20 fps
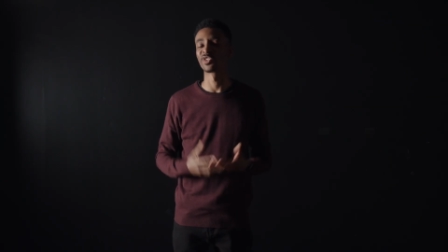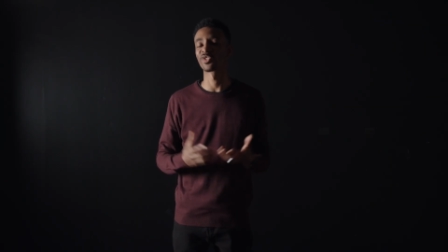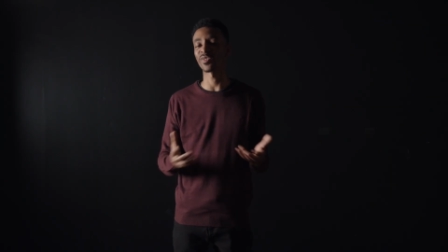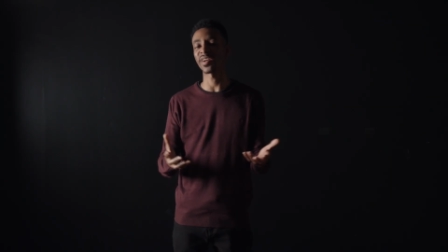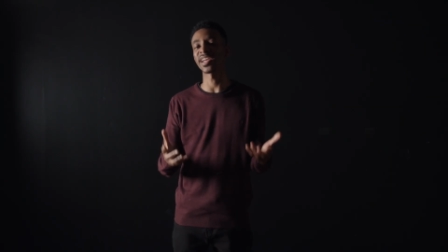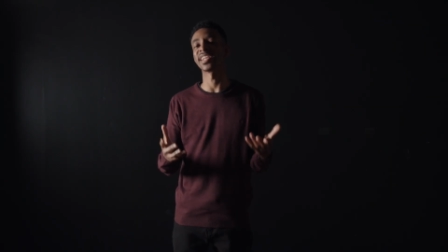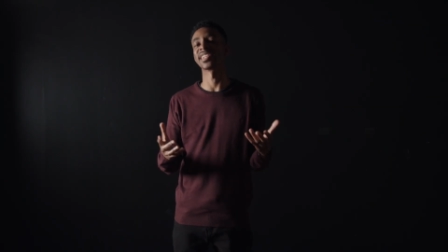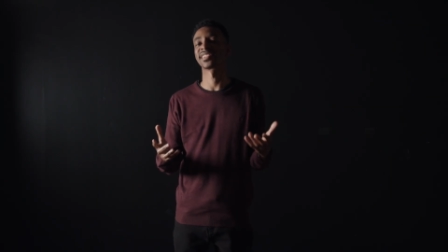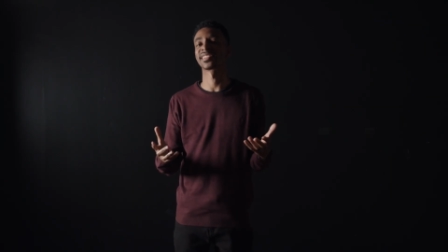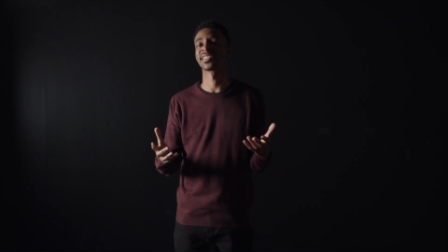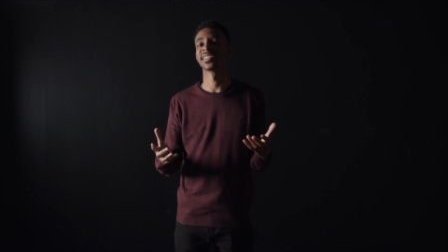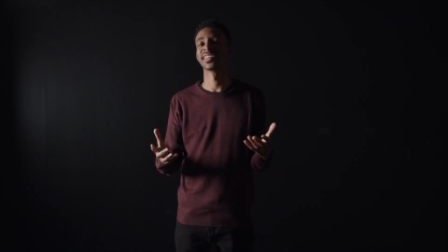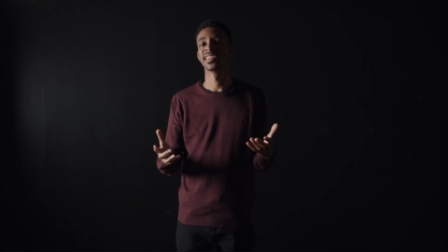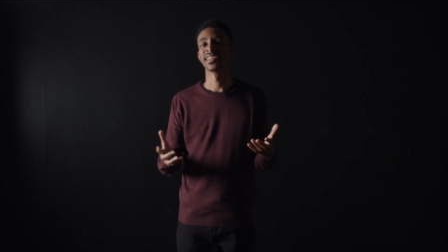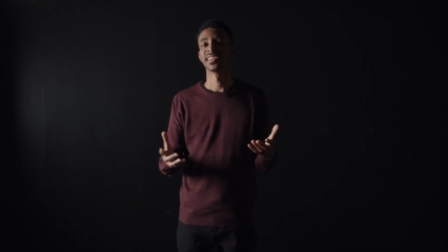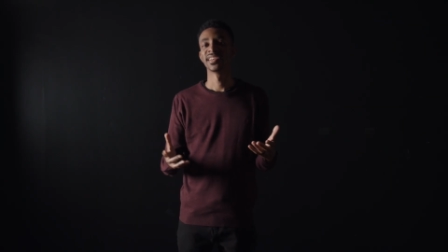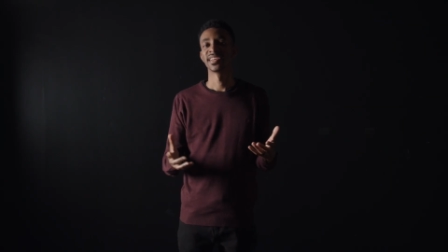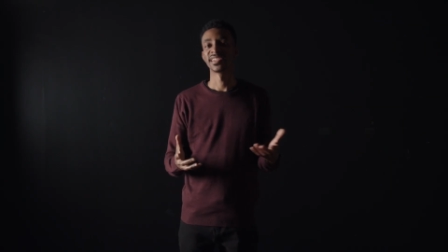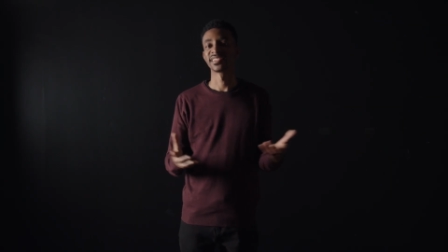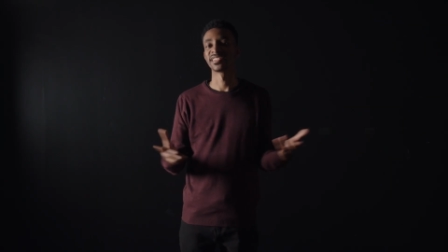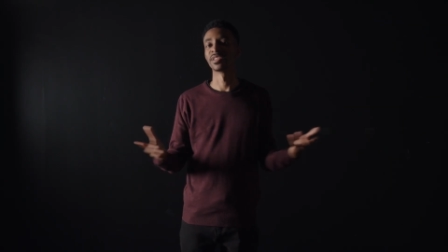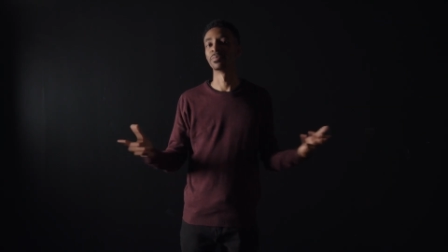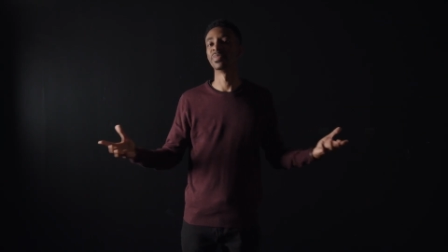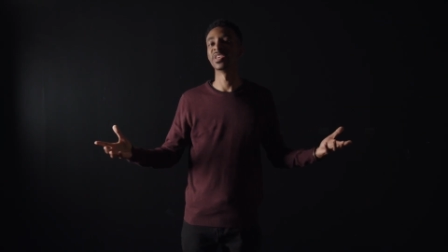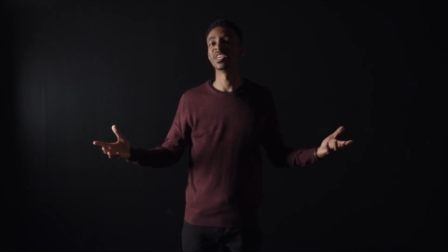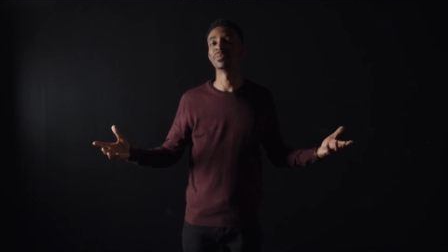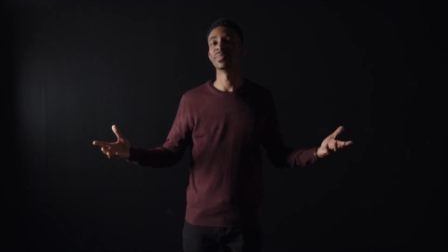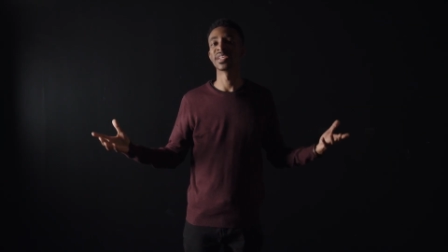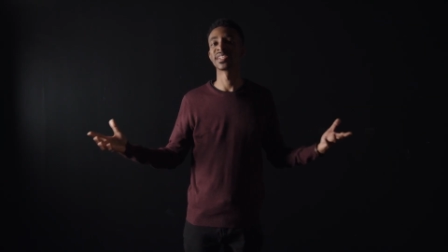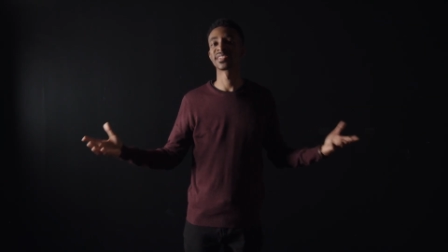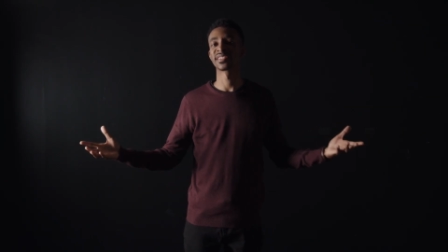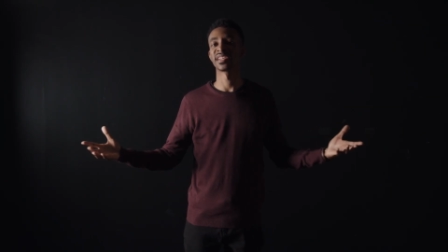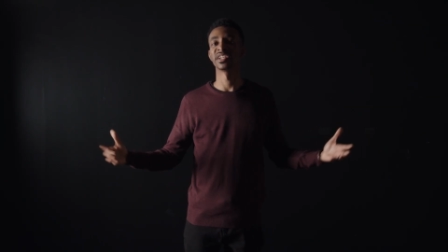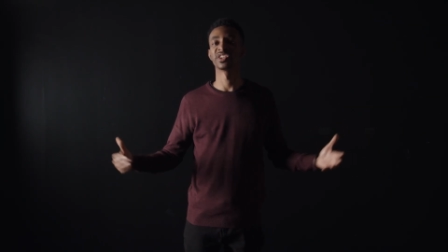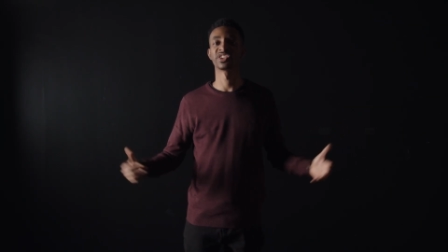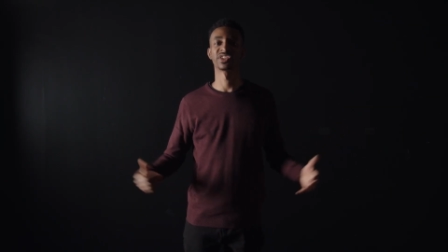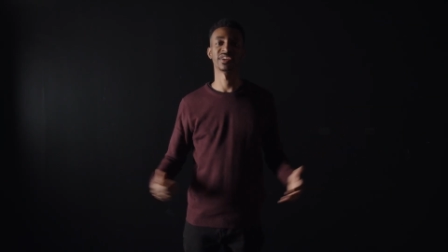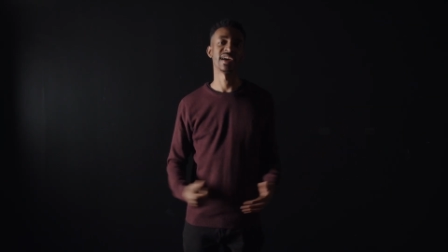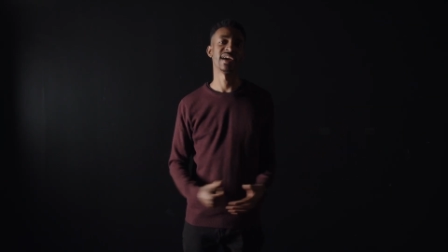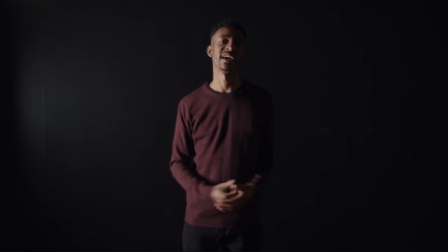Christ is the beaming
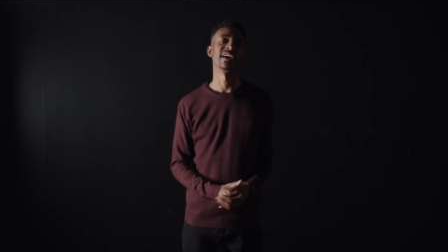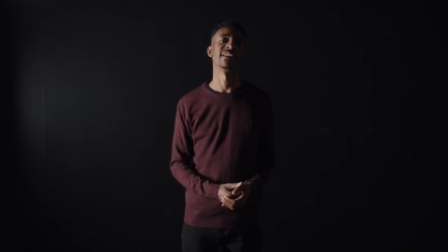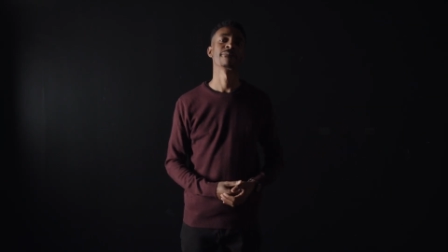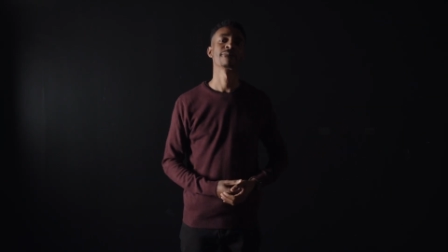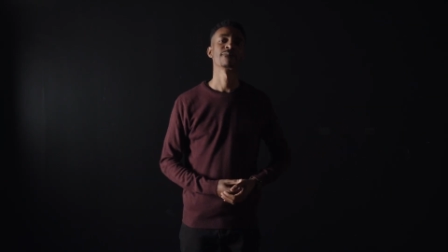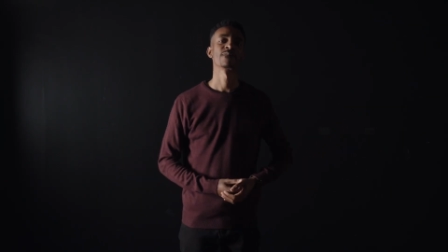sunshine.